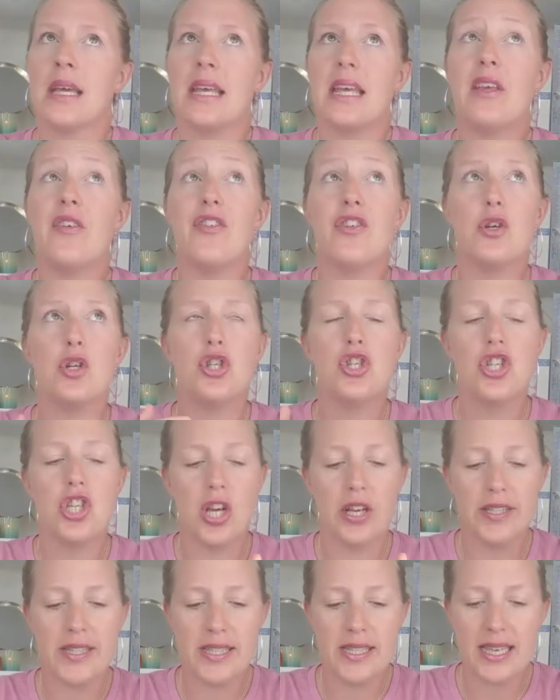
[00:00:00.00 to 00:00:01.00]
if you
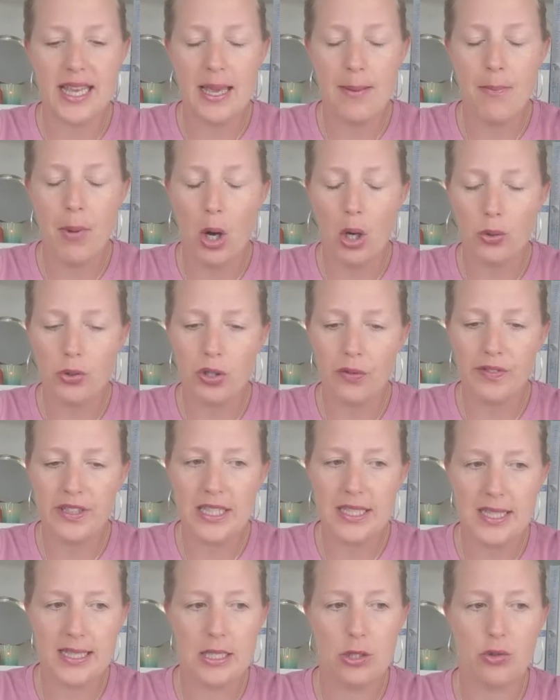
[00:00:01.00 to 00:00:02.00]
just came out of
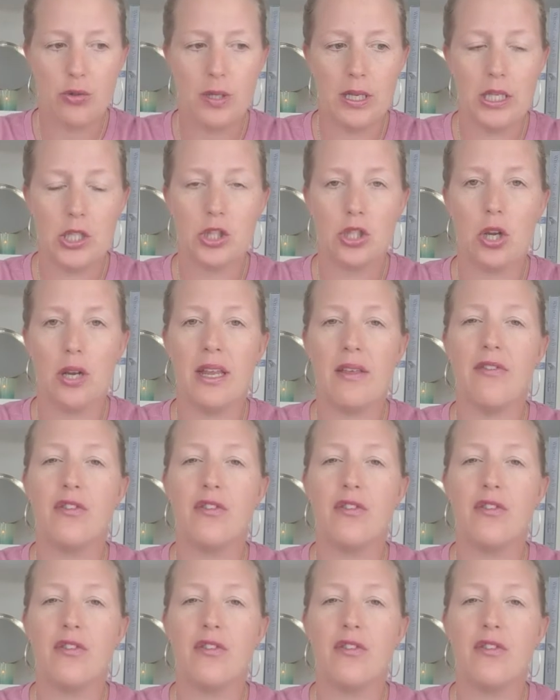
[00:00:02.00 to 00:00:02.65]
this situation,